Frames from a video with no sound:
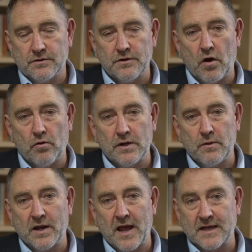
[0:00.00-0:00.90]
not only
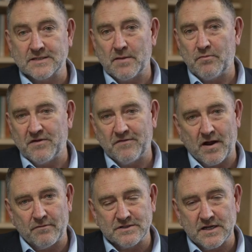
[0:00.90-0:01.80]
will it
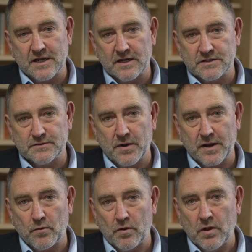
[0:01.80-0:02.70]
exemplify resilience, but
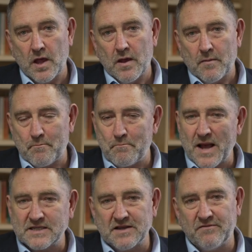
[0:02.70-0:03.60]
it will
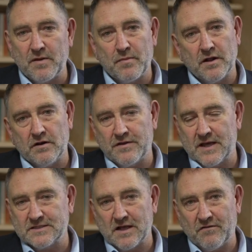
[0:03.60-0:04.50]
massively build
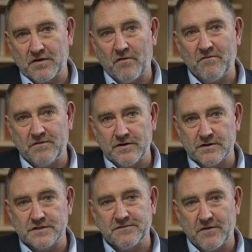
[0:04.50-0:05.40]
their
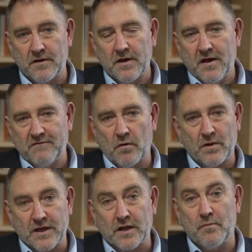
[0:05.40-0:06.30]
self-confidence for
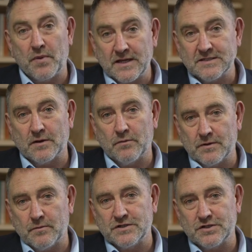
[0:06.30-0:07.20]
when they're competing
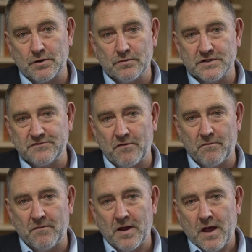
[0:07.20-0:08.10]
with students from
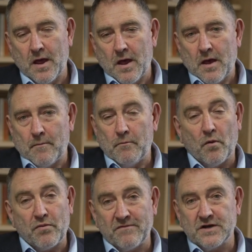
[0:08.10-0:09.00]
more
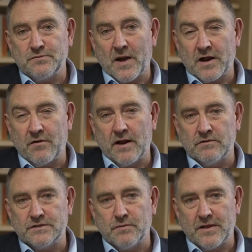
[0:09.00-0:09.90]
privileged
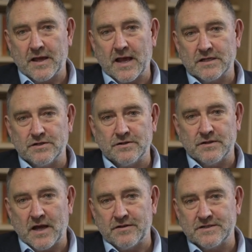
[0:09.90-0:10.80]
backgrounds when they get
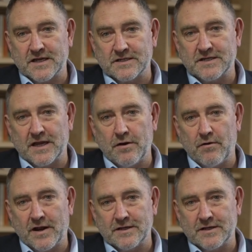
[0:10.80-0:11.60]
to either 16 or